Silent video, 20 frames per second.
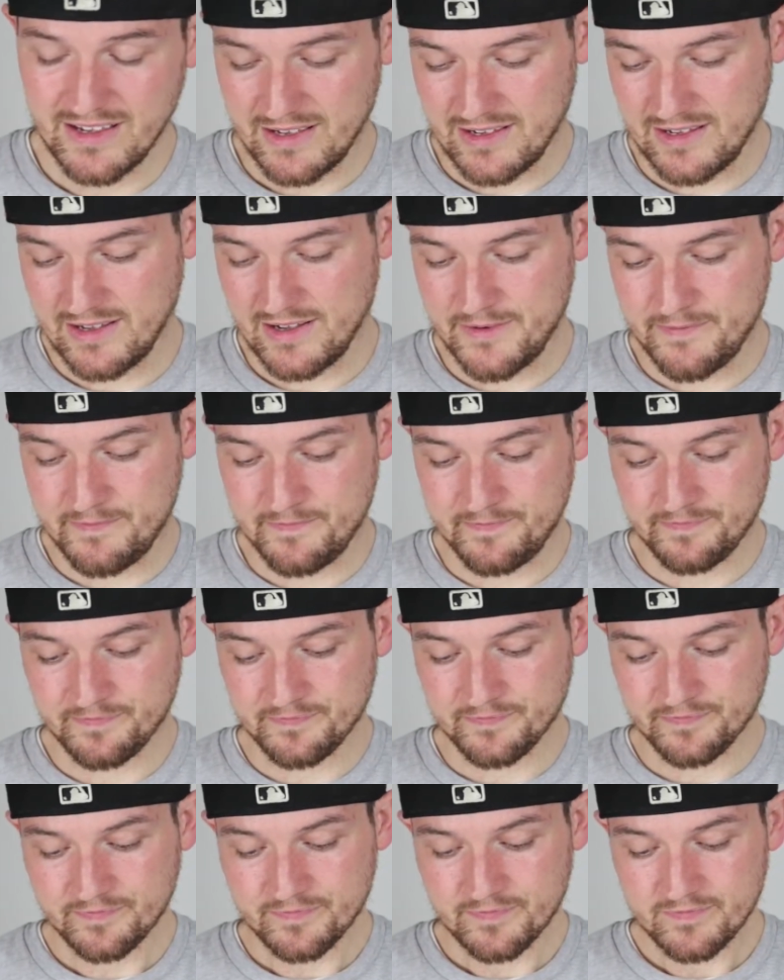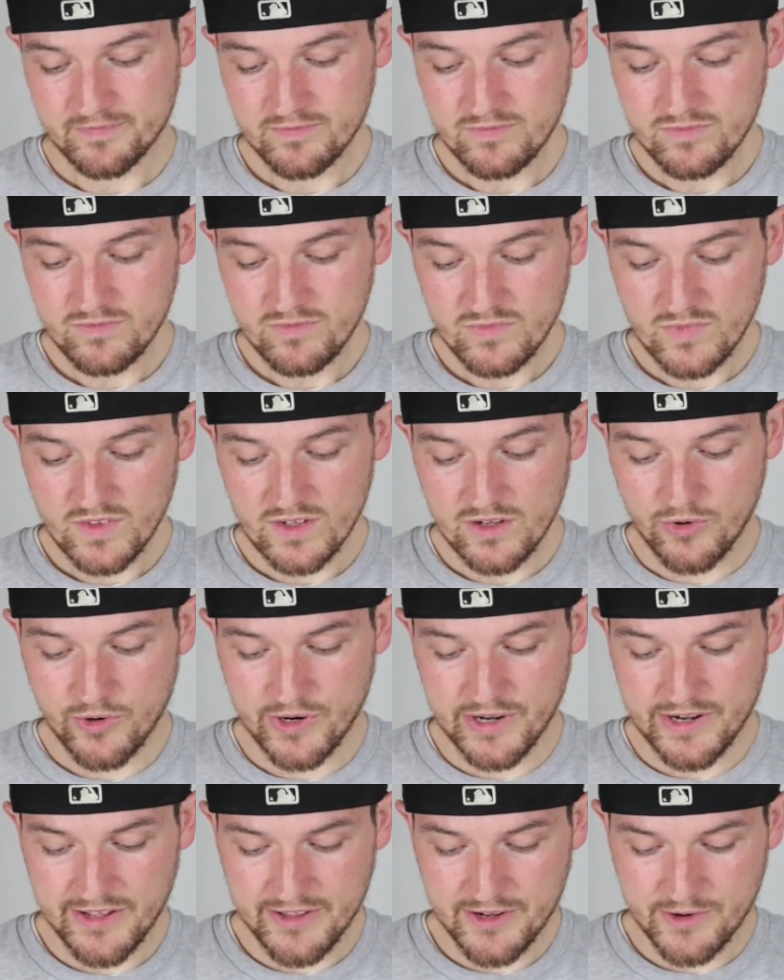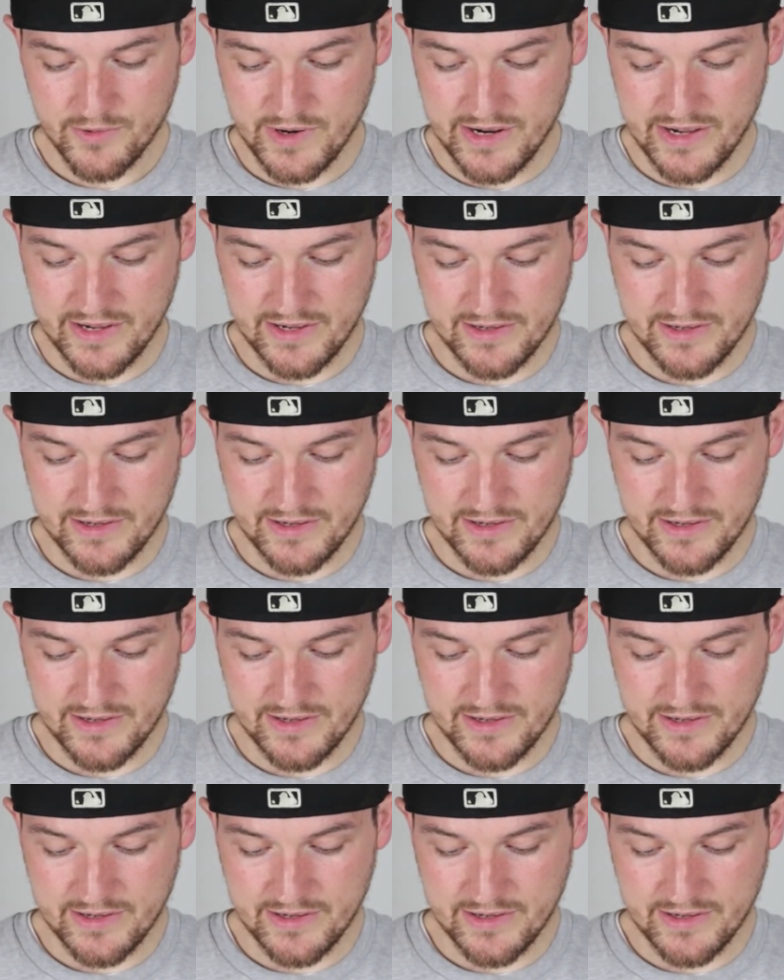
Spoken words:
Or another way